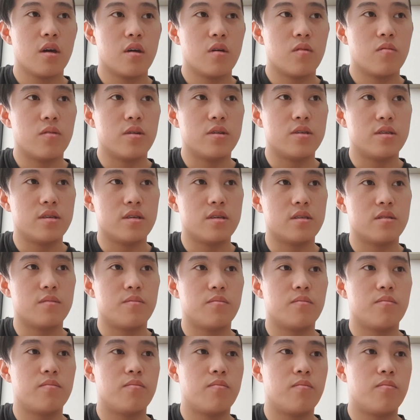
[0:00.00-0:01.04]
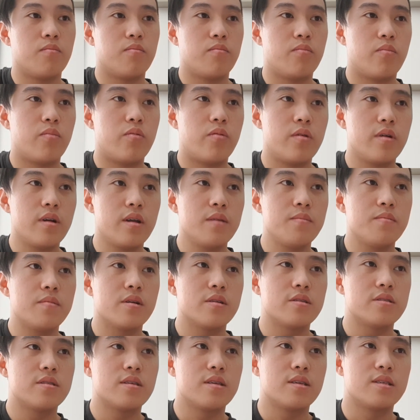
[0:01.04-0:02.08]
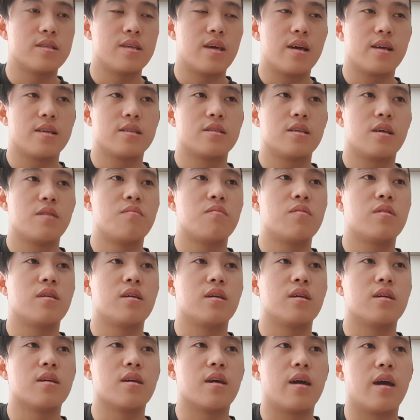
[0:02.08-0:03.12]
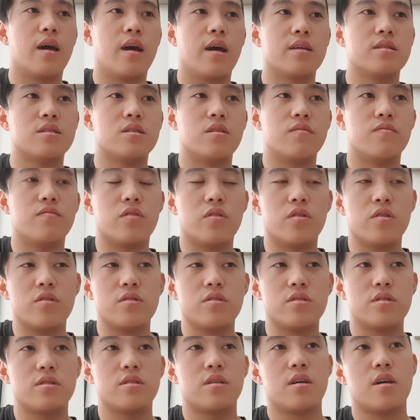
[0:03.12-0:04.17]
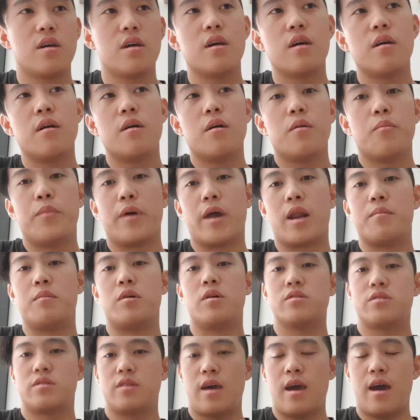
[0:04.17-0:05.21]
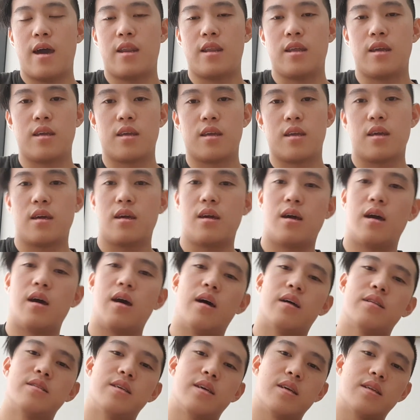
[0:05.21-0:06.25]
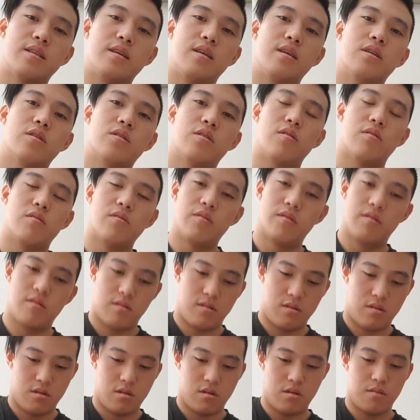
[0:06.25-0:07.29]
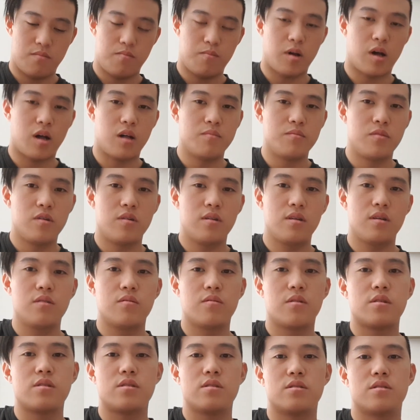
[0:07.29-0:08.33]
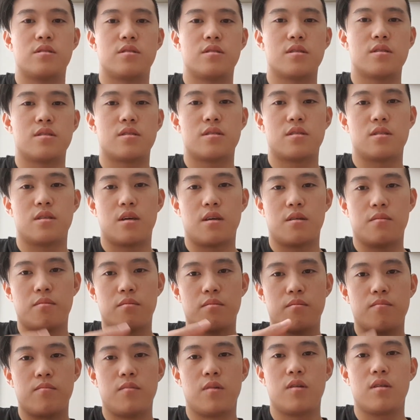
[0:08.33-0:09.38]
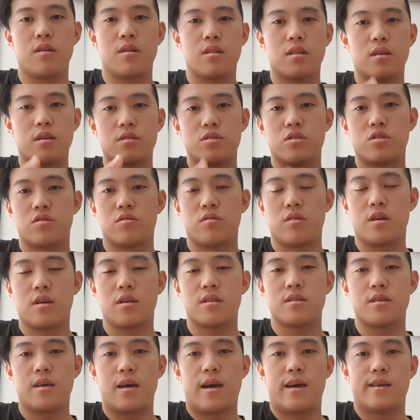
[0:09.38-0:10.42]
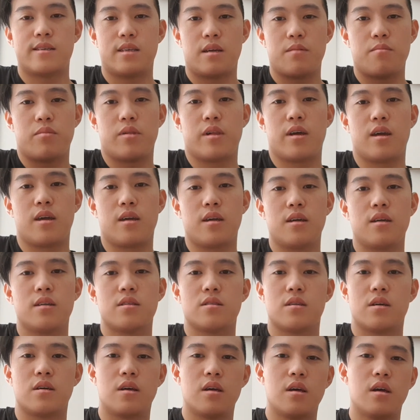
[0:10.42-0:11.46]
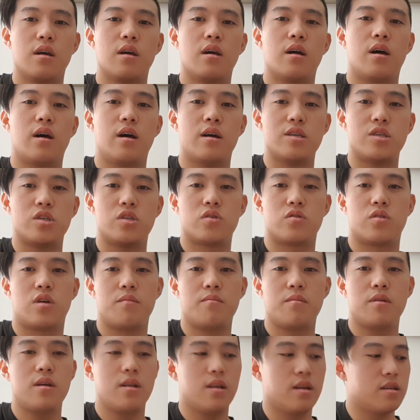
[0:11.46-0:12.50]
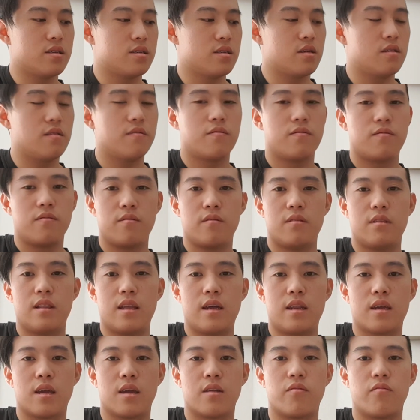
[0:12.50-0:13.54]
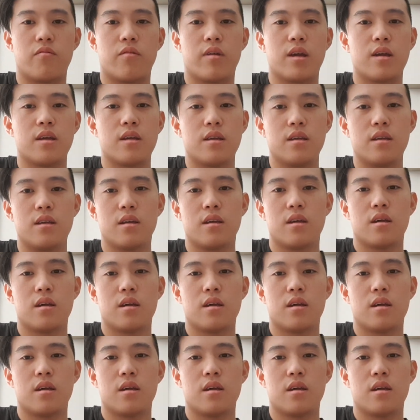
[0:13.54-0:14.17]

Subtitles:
which is pretty much the exact same thing as the verse, but I'm also adding a technique called palm muting, which is just muting the strings as I'm playing it. So I strum it instead of letting it ring.